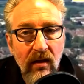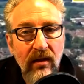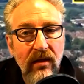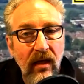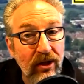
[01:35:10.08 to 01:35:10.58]

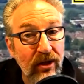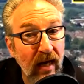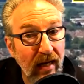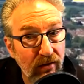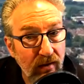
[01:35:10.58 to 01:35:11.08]
Such
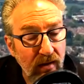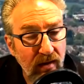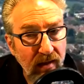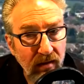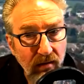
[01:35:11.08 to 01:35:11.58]
dangerous
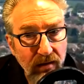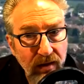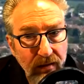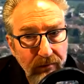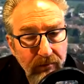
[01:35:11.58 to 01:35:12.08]

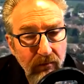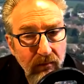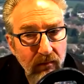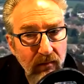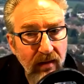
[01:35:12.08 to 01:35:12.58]
technology
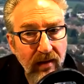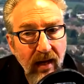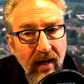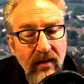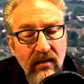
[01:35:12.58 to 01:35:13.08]
in the
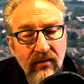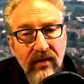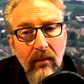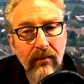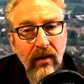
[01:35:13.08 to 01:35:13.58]
hands of a
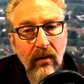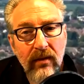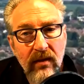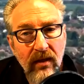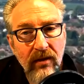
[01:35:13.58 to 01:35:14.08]
company with
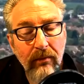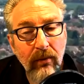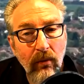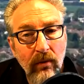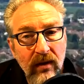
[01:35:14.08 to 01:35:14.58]
such a
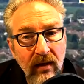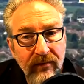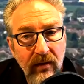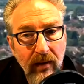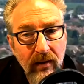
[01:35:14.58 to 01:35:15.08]
poor
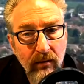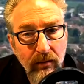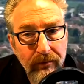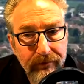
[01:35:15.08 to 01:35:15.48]
safety record,